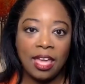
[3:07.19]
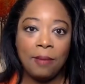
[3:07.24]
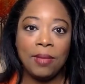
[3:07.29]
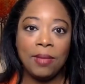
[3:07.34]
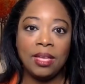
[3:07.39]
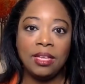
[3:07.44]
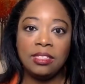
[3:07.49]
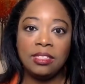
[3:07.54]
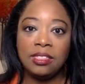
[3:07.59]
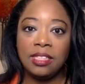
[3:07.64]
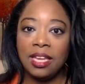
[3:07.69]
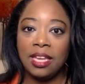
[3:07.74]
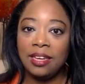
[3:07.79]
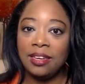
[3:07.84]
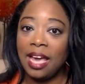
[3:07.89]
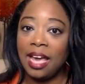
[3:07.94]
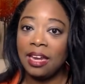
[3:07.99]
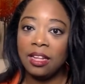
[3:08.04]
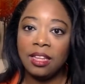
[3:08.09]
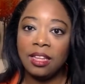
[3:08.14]
Caymans,
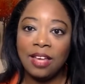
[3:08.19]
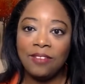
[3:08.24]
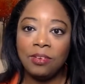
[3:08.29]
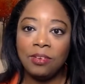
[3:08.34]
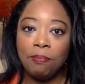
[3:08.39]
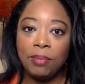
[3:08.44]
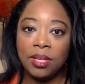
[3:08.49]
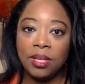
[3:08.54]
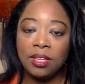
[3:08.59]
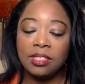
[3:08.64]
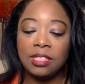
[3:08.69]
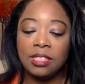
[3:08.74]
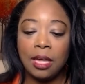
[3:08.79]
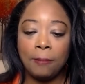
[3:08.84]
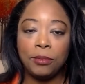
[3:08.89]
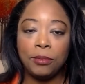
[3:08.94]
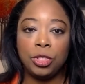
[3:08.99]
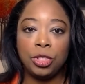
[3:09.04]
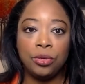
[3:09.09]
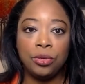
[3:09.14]
911 builds
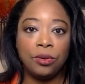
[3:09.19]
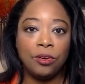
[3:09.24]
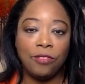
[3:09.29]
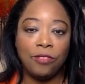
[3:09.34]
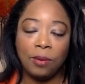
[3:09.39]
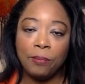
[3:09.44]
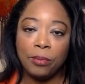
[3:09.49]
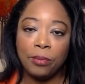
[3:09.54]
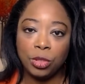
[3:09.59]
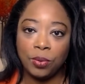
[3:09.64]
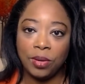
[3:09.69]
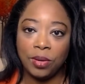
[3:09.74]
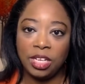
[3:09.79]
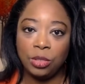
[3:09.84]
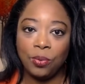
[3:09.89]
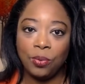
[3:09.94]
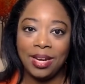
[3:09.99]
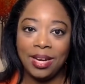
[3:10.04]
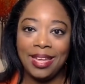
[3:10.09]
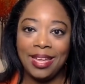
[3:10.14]
up to November
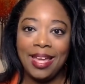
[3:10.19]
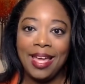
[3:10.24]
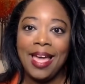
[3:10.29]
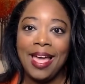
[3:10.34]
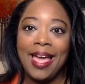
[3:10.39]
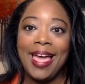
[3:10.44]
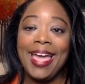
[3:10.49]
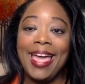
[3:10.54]
2020.